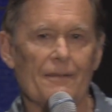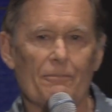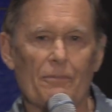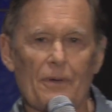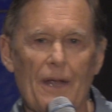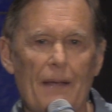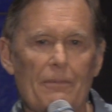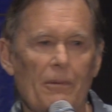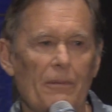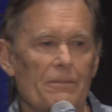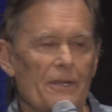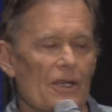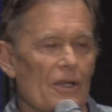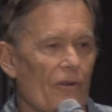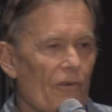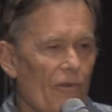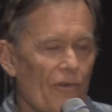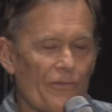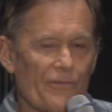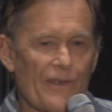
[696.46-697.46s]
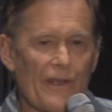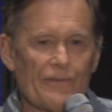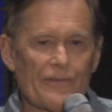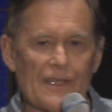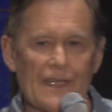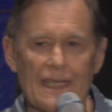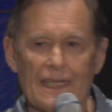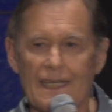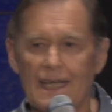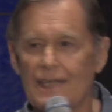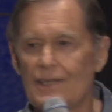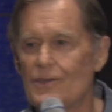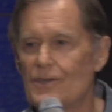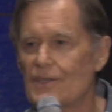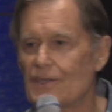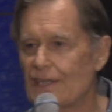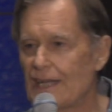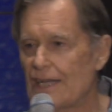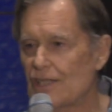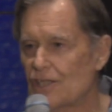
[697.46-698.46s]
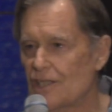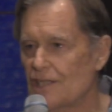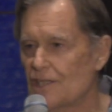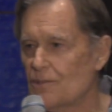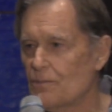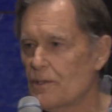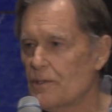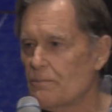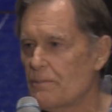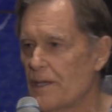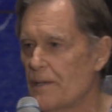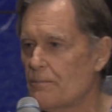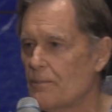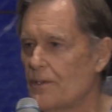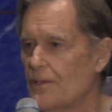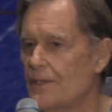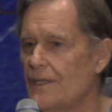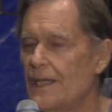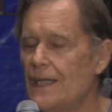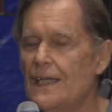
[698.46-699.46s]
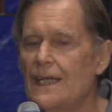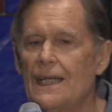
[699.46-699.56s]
probably over 1,500 sessions with people